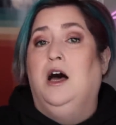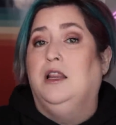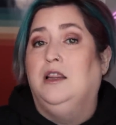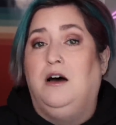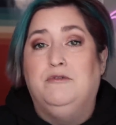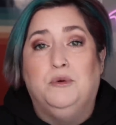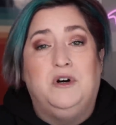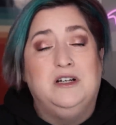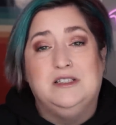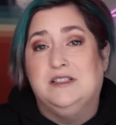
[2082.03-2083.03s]
loved
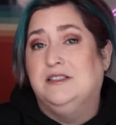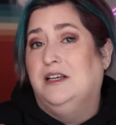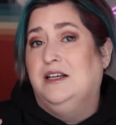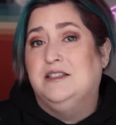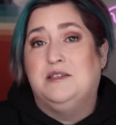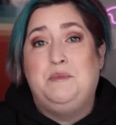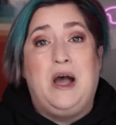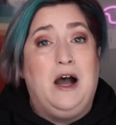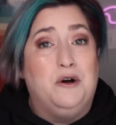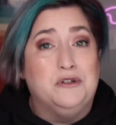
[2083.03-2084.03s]
ones,
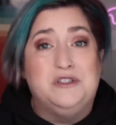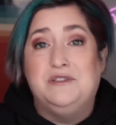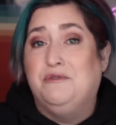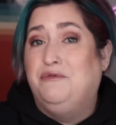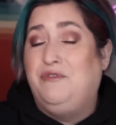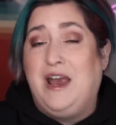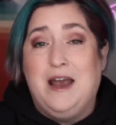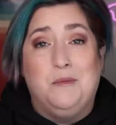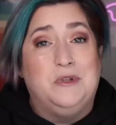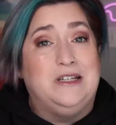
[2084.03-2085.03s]
spouse,
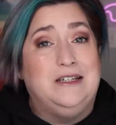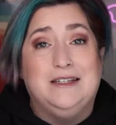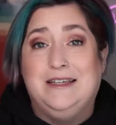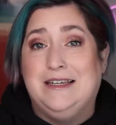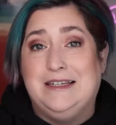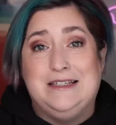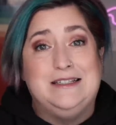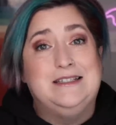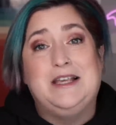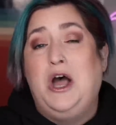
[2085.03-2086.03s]
family,
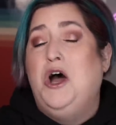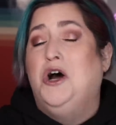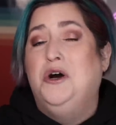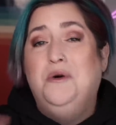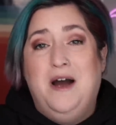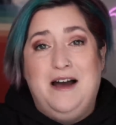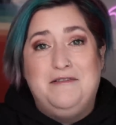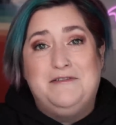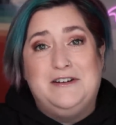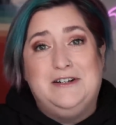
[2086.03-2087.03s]
kids,
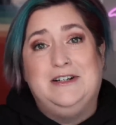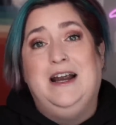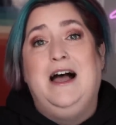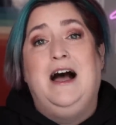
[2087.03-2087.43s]
whoever.